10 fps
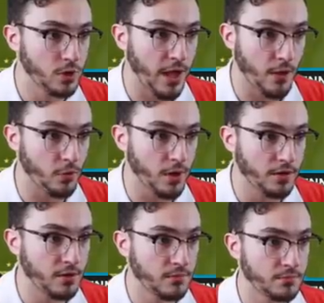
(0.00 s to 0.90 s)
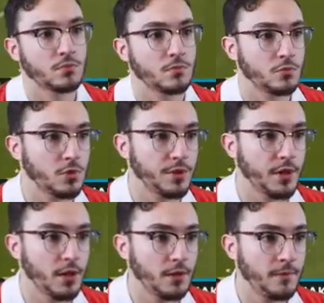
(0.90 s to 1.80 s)
We'll get one. Well
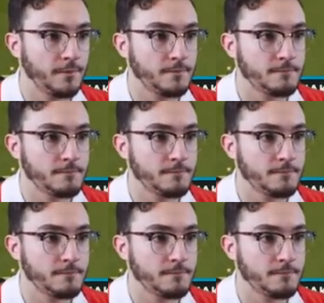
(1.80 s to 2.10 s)
done.